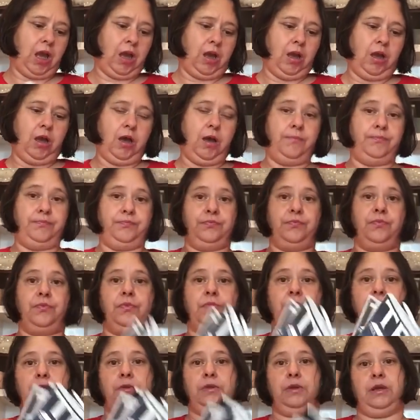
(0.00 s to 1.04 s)

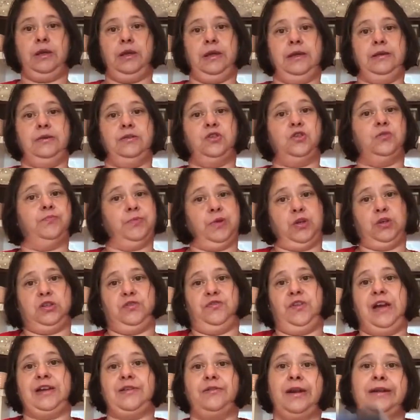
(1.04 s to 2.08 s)
And because
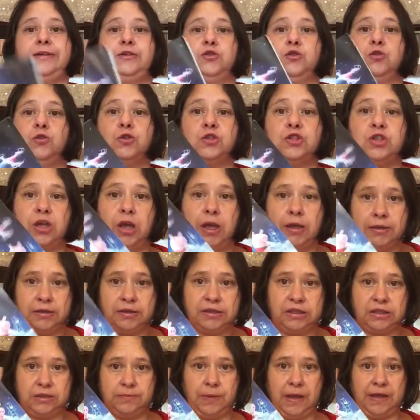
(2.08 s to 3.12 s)
of our granddaughter,
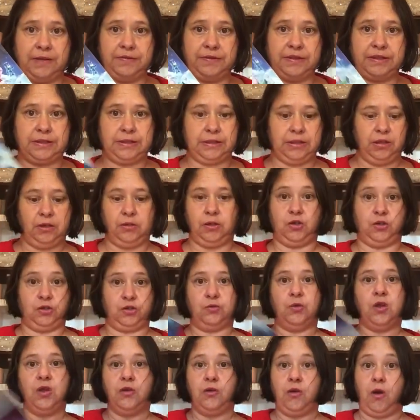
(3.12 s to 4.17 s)
Smith's,
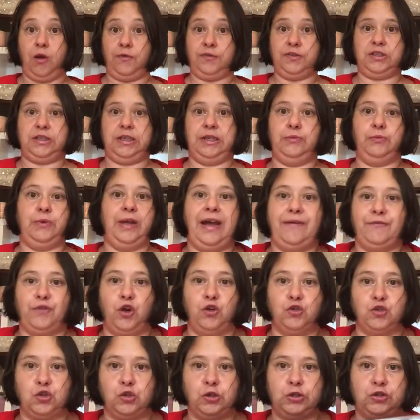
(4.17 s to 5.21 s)
because obviously we haven't
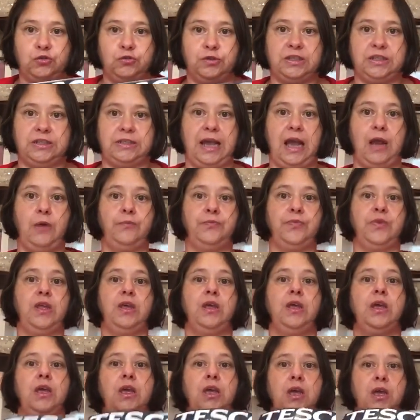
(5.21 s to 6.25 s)
got Toys R Us now.
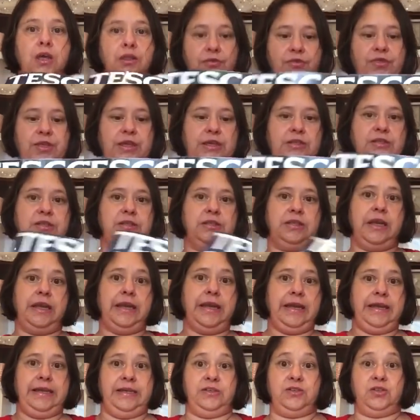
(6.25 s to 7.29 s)
This
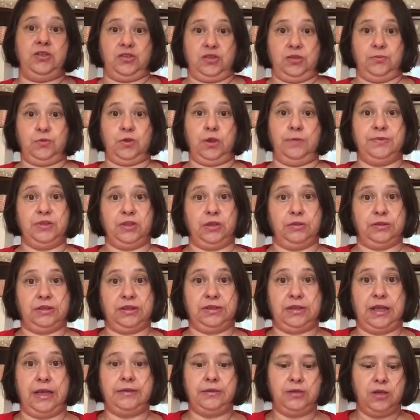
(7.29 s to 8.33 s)
is sometimes a
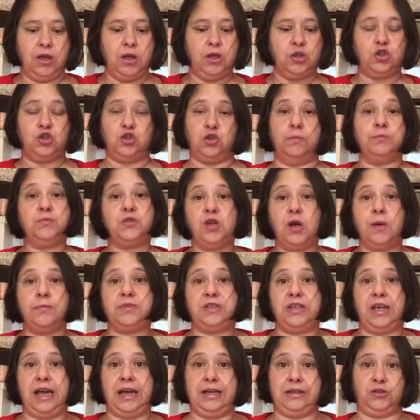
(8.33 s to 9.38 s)
godsend.
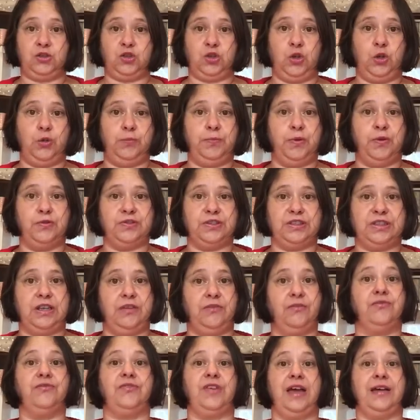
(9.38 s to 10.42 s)
Sometimes it has coupons
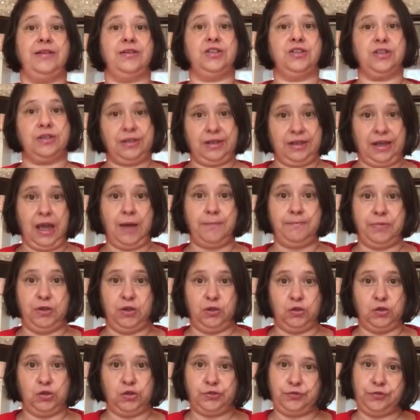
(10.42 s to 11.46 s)
in that can be
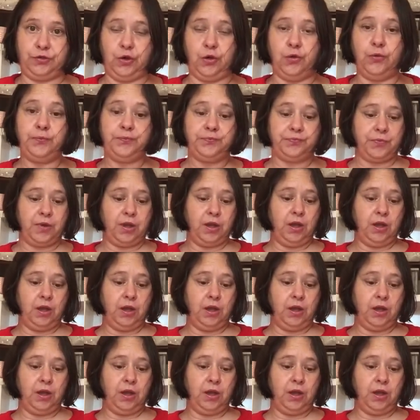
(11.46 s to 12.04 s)
useful.